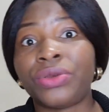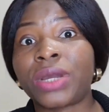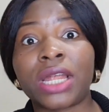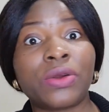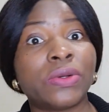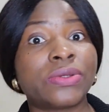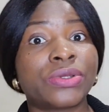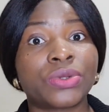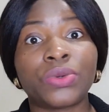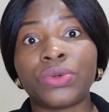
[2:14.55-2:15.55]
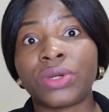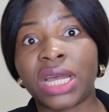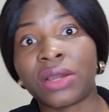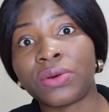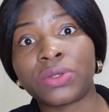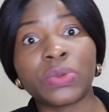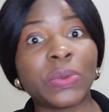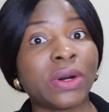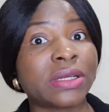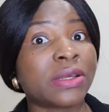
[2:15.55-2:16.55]
You can't go to school, you can't go to
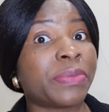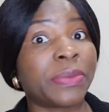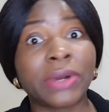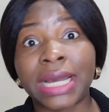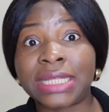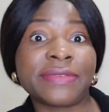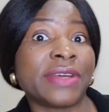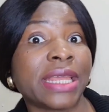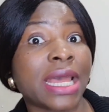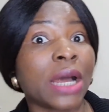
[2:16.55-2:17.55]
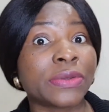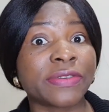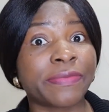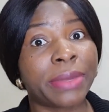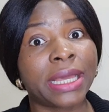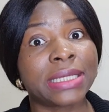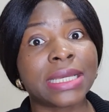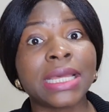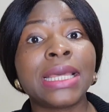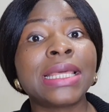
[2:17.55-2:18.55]
work, some people can't even get out of bed.
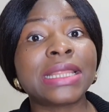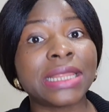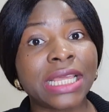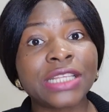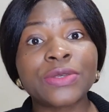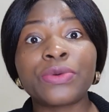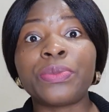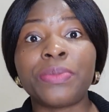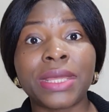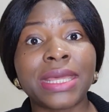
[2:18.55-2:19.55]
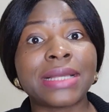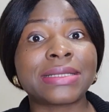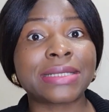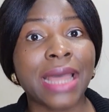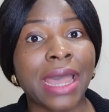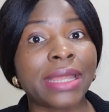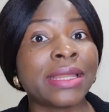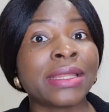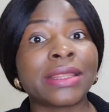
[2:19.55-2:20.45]
This could be a sign